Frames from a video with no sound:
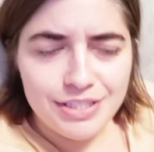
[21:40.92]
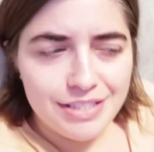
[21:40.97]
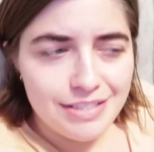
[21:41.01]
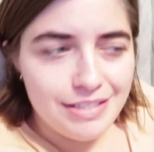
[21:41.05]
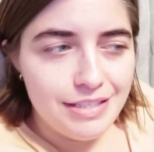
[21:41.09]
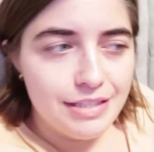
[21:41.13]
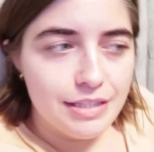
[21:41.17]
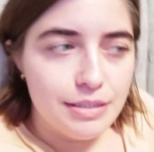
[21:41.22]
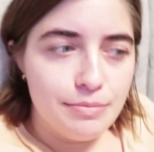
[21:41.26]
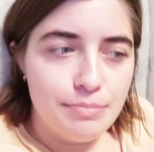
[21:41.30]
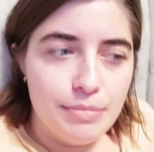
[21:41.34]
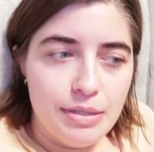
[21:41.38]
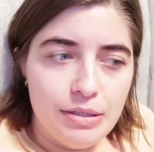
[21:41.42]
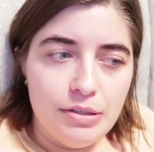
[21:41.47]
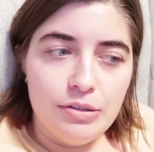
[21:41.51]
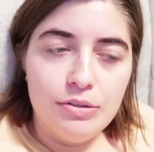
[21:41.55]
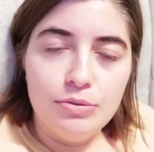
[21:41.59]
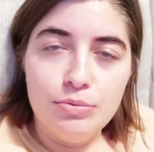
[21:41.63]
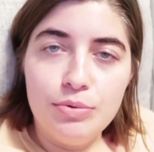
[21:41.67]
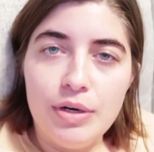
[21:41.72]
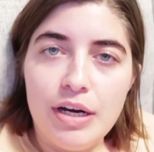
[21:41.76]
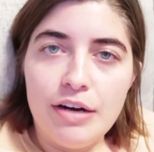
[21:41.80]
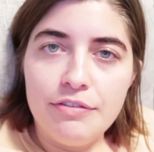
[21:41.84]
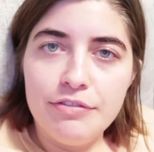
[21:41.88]
a seat in the
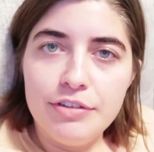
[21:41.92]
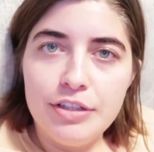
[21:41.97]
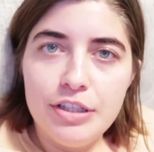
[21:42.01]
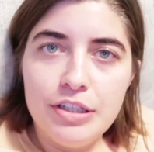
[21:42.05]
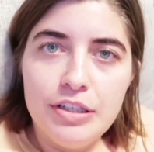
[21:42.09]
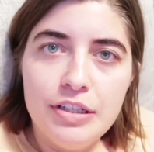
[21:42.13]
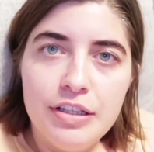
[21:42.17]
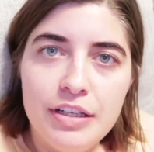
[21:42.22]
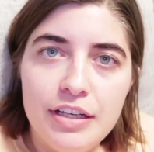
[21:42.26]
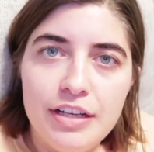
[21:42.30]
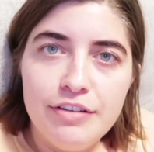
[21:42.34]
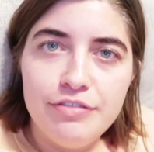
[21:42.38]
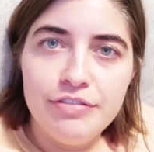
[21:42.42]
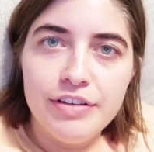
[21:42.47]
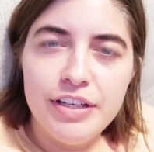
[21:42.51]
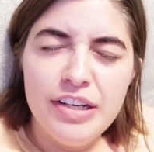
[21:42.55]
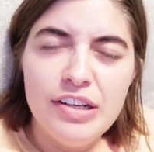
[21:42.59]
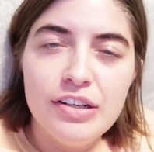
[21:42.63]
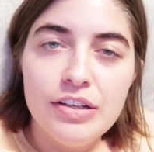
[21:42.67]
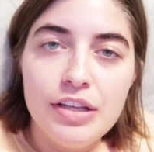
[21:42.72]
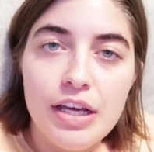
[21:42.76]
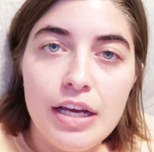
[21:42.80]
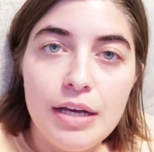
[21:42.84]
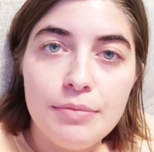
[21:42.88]
middle, whatever. And I
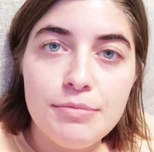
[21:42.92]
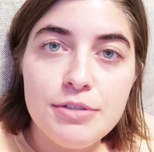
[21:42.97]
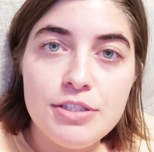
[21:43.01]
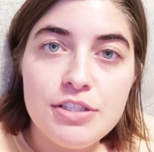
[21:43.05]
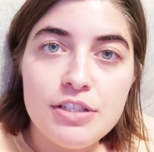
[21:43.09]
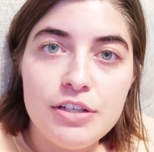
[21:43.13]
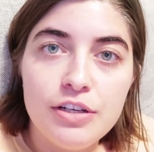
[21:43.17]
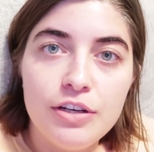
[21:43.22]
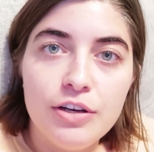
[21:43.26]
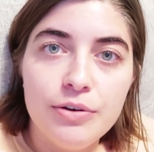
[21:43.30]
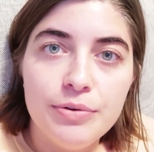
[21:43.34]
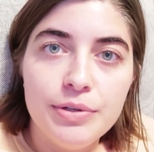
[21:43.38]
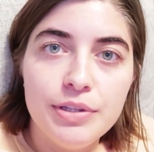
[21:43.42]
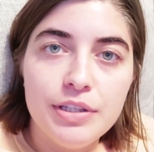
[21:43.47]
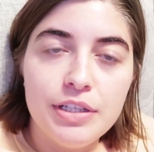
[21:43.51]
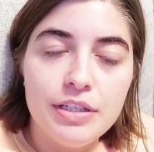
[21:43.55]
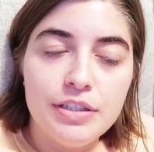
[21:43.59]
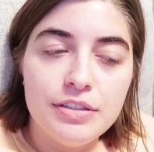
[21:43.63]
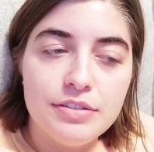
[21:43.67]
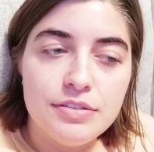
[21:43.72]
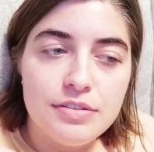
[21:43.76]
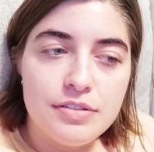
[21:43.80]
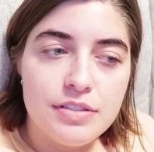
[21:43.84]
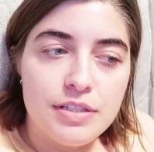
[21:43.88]
figure like I'm just gonna go in
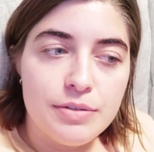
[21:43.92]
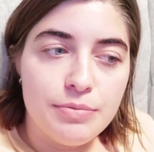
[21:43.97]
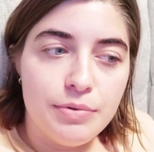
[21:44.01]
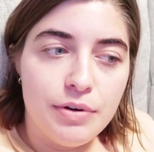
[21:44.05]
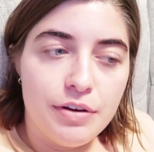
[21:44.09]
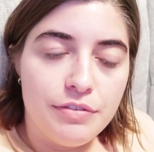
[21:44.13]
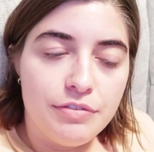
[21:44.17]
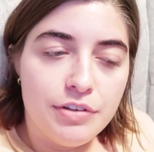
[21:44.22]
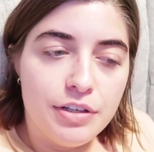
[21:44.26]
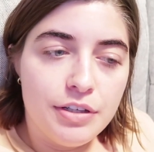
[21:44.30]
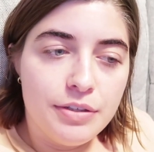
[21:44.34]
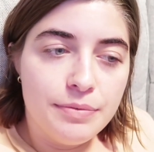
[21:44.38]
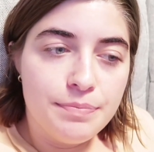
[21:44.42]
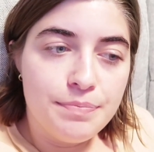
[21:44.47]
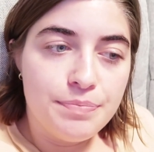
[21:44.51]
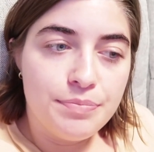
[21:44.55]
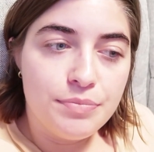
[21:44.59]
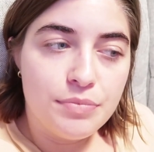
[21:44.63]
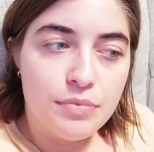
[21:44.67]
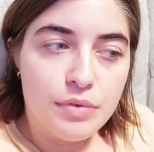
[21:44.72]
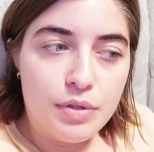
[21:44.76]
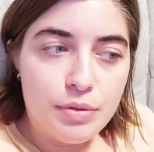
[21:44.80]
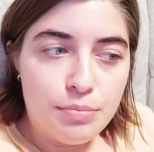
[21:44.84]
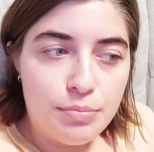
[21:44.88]
there and sit wherever.
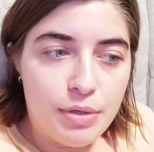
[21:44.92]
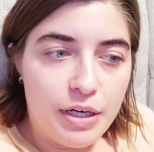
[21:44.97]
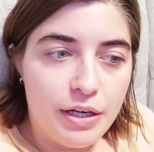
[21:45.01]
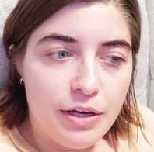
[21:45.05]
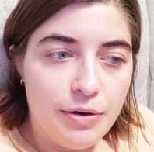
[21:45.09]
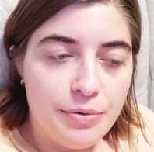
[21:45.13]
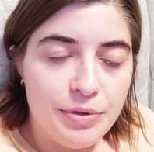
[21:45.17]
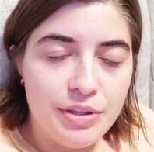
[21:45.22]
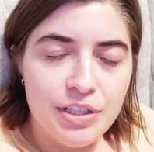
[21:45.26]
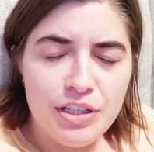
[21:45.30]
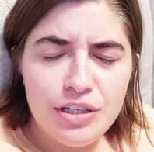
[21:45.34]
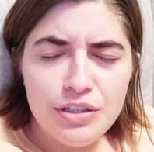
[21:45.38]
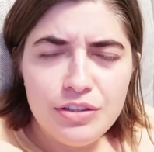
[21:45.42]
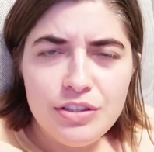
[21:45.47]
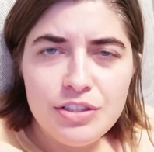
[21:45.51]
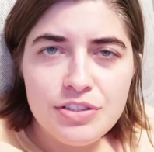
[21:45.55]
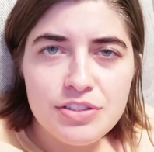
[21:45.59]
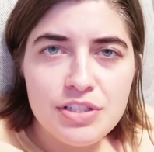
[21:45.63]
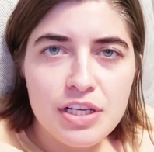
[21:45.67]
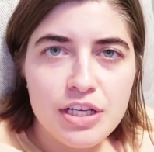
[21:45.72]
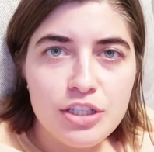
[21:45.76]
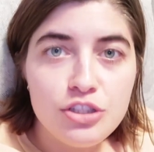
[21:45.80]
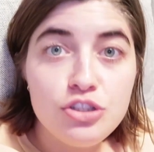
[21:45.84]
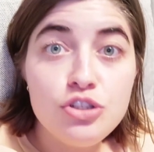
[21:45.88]
But I go in there,
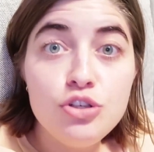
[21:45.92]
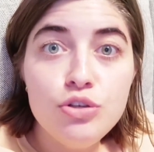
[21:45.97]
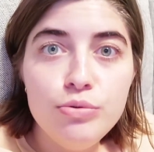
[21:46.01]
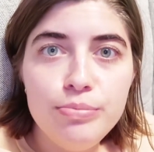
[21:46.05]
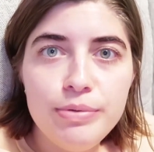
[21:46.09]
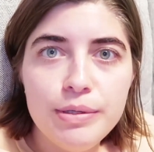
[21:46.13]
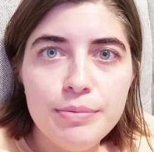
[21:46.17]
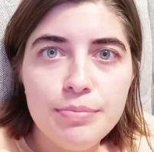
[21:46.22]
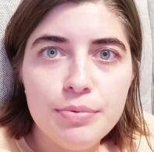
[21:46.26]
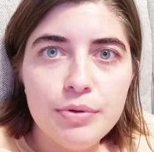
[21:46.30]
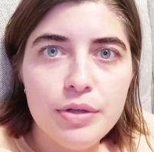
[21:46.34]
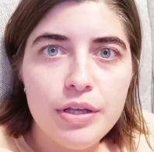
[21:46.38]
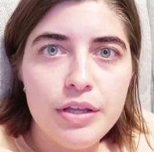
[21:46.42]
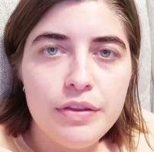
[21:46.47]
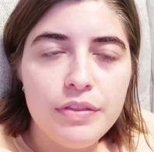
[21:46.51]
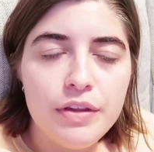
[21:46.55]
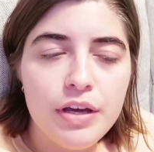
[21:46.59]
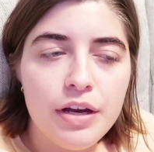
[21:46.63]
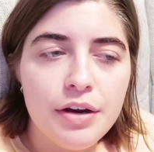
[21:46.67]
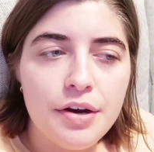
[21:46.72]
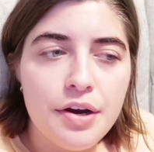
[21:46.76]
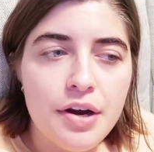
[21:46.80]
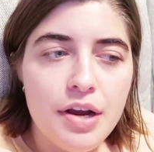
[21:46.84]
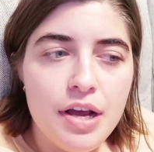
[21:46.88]
there's like 2 people in
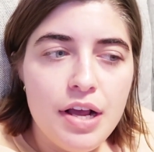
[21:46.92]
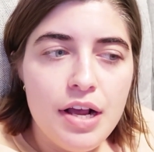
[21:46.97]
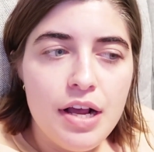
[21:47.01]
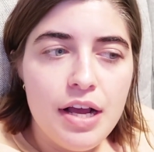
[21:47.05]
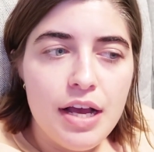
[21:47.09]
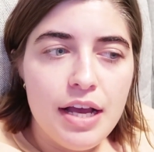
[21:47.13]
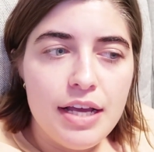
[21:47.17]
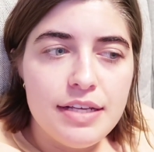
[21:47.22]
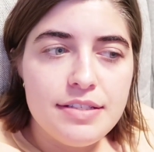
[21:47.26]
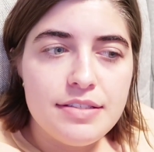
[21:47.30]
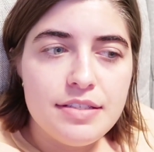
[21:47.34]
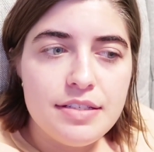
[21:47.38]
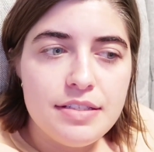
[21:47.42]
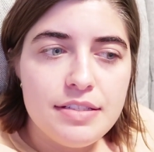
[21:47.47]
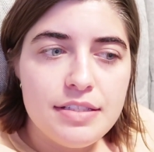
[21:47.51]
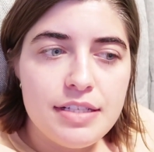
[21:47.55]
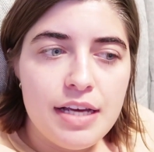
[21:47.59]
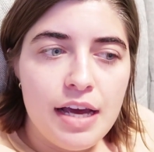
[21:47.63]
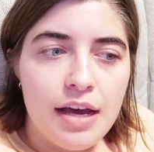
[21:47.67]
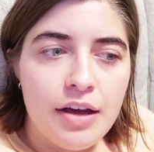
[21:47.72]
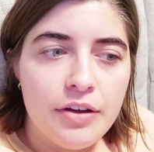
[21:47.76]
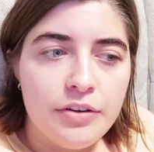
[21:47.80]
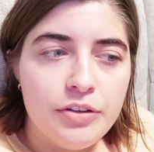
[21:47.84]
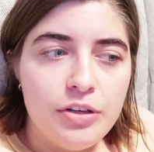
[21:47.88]
there. I sit
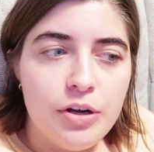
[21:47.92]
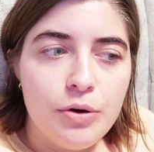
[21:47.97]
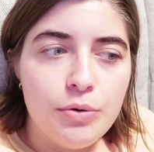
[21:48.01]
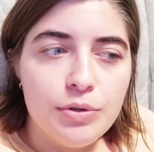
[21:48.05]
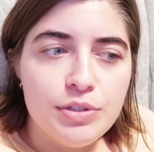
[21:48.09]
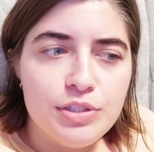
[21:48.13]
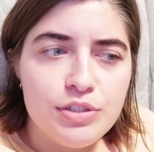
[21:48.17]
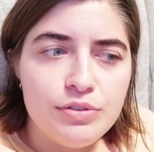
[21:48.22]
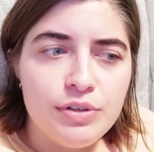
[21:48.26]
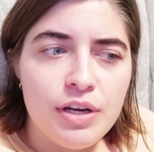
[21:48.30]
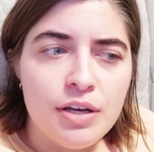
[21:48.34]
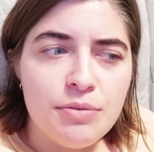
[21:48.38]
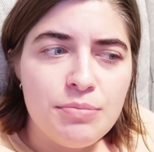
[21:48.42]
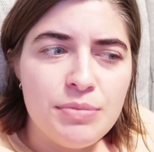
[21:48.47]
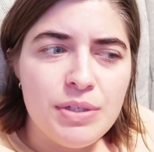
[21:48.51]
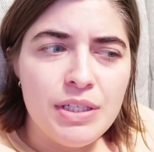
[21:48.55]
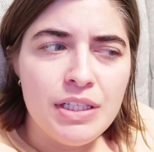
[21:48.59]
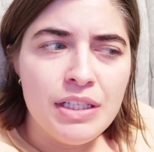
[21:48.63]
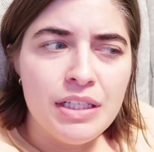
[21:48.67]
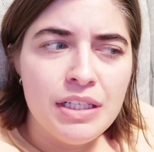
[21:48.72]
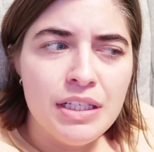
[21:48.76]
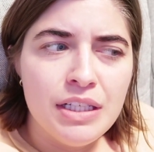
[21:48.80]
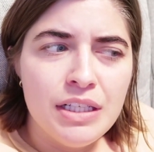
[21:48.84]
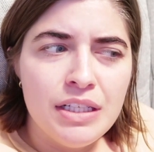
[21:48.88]
down, no one's around
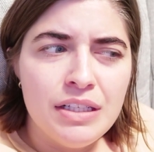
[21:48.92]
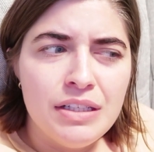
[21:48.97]
me.